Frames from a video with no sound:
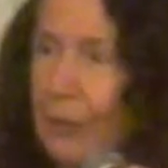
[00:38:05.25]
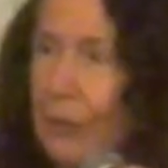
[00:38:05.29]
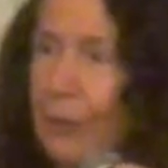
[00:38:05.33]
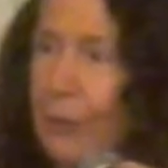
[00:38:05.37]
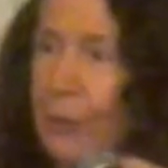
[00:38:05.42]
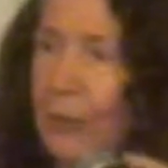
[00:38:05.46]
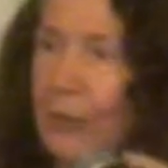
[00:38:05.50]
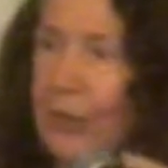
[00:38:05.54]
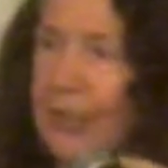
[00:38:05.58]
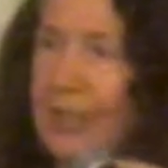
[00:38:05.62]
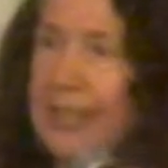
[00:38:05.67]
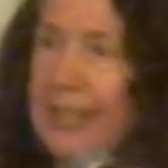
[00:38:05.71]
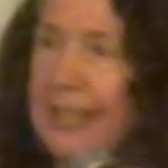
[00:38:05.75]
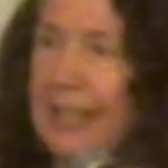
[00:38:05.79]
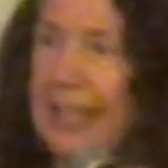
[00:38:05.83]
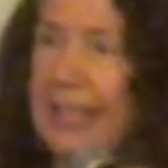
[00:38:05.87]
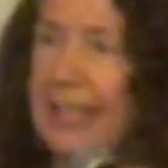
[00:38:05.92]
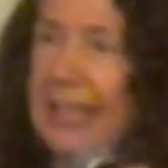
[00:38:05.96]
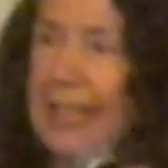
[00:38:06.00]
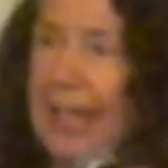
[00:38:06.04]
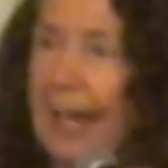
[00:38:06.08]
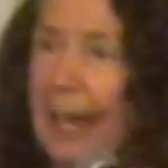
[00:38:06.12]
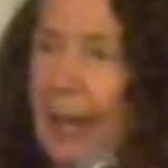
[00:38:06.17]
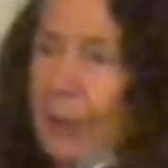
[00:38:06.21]
to the
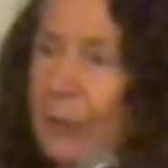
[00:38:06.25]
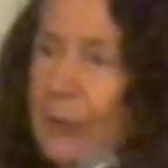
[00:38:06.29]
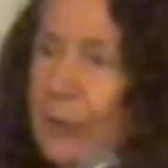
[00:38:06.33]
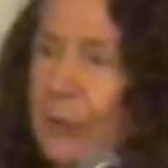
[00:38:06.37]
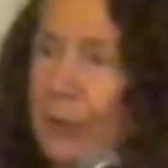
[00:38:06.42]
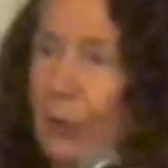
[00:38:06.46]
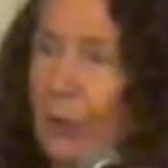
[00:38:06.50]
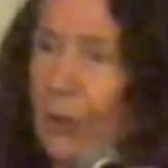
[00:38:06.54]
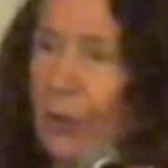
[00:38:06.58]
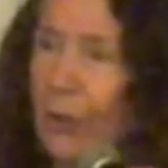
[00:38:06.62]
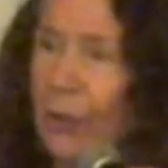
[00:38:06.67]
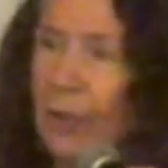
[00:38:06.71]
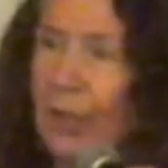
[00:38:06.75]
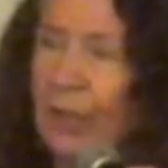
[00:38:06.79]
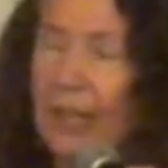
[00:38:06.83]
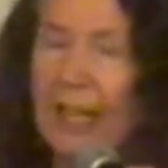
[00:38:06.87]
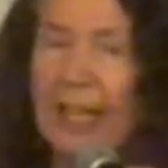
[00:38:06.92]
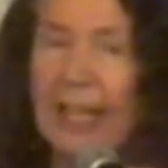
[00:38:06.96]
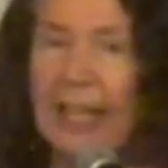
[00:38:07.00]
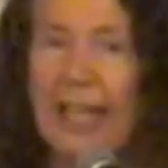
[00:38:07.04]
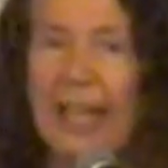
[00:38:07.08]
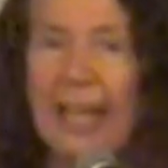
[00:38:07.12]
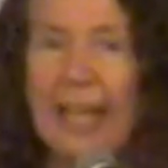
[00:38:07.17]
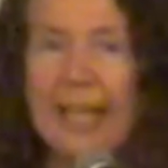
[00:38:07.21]
city council.
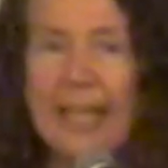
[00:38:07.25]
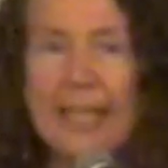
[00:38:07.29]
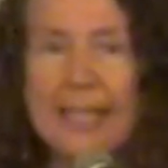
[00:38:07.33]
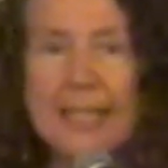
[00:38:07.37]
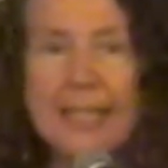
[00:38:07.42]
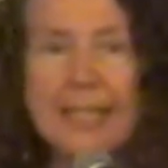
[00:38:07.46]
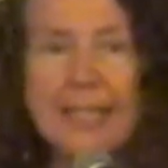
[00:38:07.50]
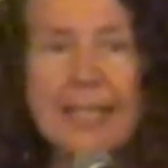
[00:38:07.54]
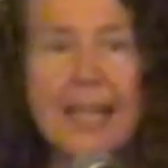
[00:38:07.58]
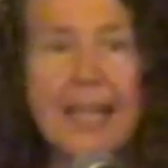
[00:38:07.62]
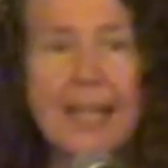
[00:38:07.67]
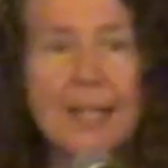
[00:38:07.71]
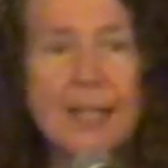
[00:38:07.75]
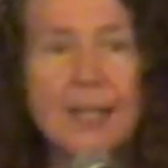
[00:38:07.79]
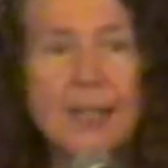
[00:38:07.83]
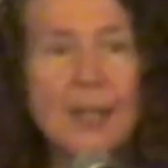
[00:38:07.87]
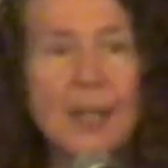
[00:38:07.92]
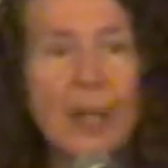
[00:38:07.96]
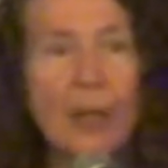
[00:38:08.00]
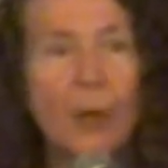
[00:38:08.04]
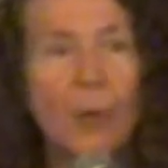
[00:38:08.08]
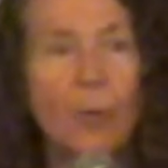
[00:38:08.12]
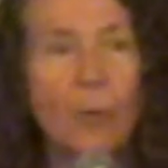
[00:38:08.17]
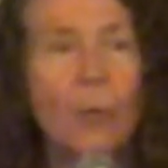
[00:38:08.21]
And it says,
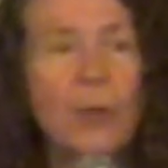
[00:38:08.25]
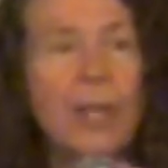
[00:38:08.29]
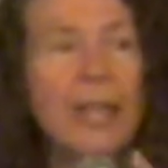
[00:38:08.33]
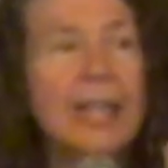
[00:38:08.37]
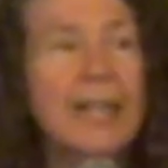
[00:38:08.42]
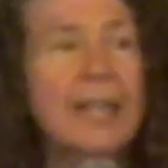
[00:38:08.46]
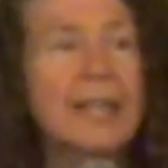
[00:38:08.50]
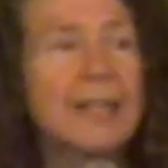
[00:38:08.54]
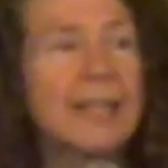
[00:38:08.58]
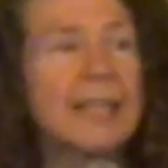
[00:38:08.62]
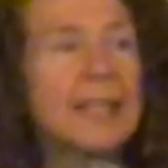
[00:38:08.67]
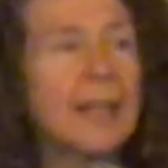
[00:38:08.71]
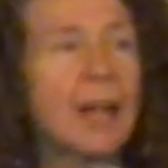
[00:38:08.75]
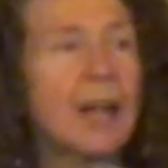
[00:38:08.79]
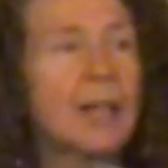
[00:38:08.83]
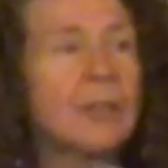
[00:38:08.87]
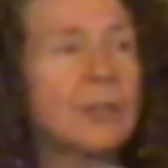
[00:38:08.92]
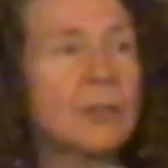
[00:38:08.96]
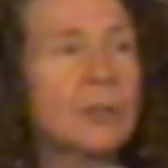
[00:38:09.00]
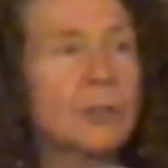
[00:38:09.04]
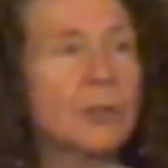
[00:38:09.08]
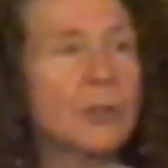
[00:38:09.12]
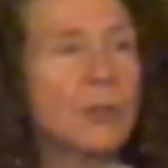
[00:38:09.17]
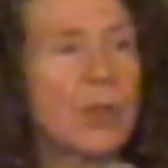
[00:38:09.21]
we, the
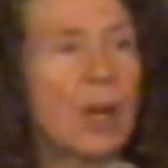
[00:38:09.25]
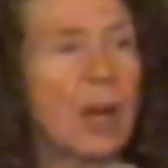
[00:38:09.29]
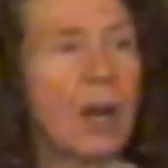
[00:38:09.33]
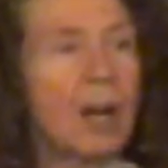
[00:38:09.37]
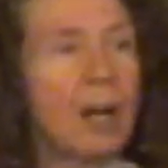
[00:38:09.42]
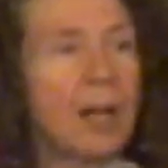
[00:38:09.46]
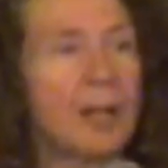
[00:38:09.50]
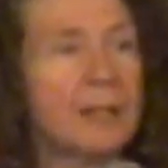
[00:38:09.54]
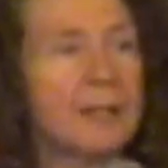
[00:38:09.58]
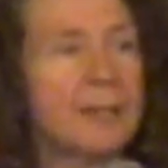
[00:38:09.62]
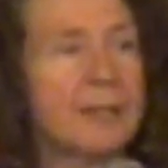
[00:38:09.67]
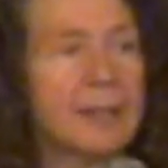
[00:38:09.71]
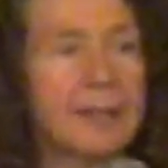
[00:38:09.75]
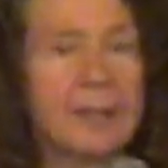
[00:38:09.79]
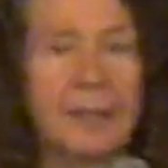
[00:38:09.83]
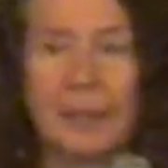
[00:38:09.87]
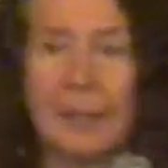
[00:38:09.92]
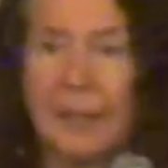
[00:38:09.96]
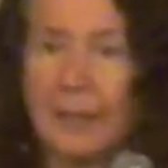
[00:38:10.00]
undersigned,